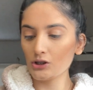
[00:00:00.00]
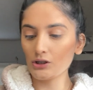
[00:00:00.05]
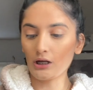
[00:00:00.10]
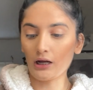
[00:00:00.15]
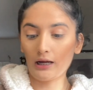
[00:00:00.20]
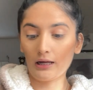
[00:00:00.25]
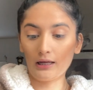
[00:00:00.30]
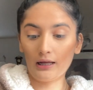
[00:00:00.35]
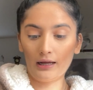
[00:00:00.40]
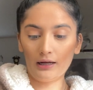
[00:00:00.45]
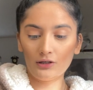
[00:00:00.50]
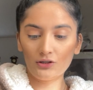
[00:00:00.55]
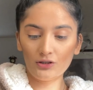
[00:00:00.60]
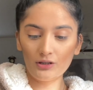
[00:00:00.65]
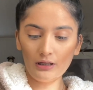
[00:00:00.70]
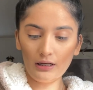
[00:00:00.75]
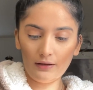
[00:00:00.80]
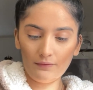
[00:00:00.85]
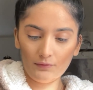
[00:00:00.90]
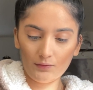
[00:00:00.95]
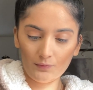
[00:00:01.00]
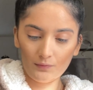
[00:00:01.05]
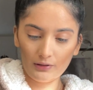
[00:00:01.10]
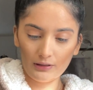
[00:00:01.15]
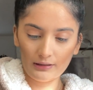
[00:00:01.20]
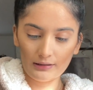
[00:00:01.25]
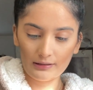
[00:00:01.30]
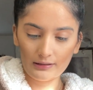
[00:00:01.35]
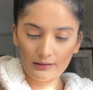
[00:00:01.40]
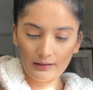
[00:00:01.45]
I actually haven't really
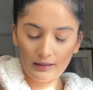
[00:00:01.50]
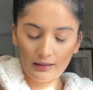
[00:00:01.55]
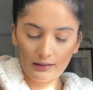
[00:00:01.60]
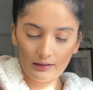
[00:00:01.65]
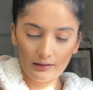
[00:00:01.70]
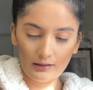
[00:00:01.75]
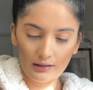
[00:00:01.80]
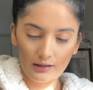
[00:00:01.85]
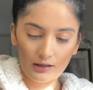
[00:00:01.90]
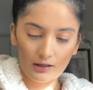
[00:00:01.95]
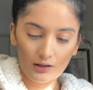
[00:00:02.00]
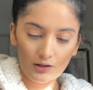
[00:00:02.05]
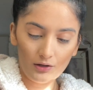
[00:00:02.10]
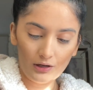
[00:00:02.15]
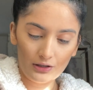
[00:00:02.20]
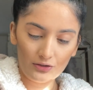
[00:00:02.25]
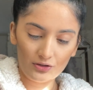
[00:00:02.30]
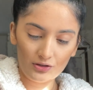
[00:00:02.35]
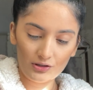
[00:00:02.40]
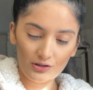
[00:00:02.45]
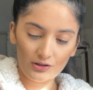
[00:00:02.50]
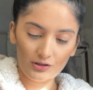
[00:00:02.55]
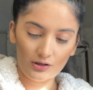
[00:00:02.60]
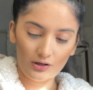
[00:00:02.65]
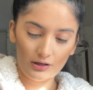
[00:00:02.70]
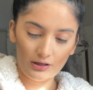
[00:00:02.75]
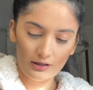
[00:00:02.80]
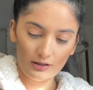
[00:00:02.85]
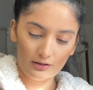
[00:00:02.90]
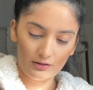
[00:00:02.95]
seen the color. I just saw
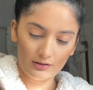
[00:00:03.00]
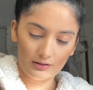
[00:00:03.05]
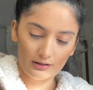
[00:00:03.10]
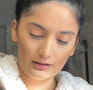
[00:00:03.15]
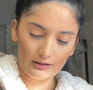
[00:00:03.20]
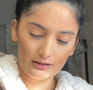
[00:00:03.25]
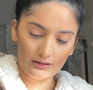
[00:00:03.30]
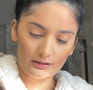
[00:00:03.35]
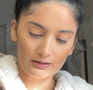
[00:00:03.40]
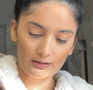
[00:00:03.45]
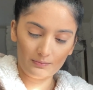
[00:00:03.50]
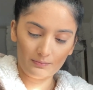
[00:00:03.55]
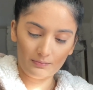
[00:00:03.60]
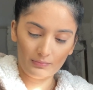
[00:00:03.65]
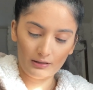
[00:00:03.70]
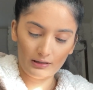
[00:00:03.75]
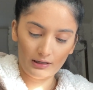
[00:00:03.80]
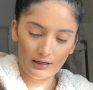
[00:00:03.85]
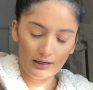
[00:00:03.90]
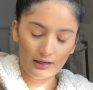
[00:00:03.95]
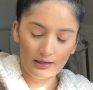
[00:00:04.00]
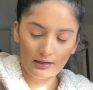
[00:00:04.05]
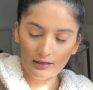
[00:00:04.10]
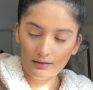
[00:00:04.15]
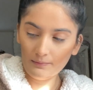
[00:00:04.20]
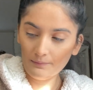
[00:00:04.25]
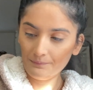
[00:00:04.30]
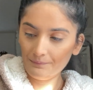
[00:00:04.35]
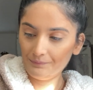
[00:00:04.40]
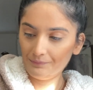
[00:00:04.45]
it on display.
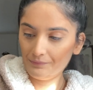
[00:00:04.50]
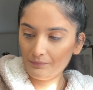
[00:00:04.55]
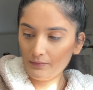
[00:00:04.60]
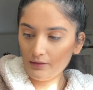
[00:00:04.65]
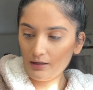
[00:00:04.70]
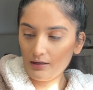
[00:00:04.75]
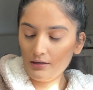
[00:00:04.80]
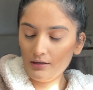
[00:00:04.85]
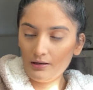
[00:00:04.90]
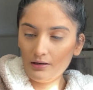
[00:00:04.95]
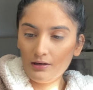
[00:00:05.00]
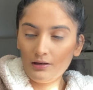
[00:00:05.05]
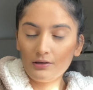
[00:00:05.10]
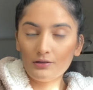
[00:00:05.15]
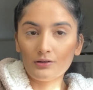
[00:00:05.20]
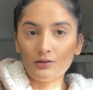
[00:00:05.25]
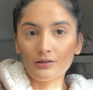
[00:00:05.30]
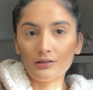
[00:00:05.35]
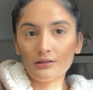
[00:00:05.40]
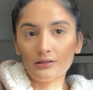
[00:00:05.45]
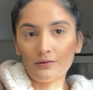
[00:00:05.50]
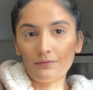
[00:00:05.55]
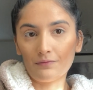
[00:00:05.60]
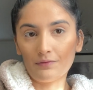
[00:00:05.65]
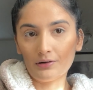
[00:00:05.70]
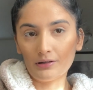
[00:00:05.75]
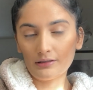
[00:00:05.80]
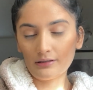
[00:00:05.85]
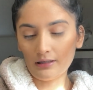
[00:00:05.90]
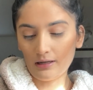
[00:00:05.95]
This is the
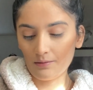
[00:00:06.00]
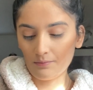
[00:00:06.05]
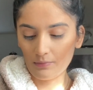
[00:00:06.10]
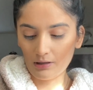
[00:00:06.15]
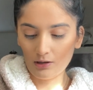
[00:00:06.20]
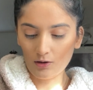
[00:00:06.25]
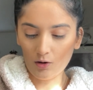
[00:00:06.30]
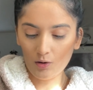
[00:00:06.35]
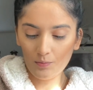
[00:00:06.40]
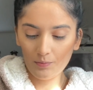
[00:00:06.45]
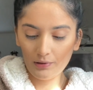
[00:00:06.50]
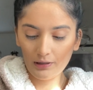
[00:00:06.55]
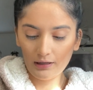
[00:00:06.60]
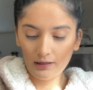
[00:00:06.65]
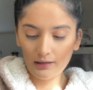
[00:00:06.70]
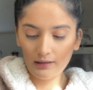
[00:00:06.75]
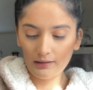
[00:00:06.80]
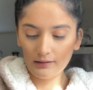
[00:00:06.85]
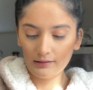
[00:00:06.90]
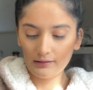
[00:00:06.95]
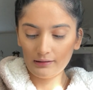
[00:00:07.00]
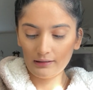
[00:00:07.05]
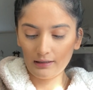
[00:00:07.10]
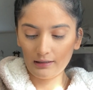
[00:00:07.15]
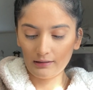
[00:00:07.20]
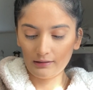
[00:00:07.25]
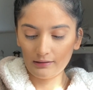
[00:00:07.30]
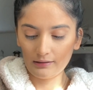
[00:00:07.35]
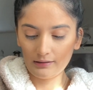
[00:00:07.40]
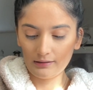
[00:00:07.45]
first time me opening it
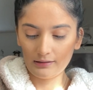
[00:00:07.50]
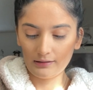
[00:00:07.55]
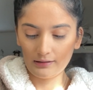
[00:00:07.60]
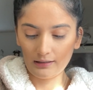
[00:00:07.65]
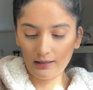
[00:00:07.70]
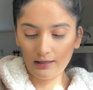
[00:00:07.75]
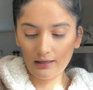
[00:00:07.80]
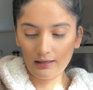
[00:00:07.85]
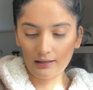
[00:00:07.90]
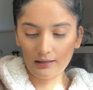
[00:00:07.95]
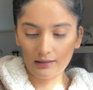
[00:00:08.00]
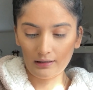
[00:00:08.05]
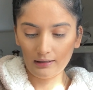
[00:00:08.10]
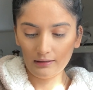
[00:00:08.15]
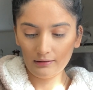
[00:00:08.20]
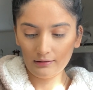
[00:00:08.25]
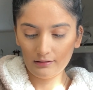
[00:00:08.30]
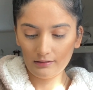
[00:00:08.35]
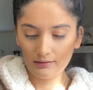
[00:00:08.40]
and seeing it.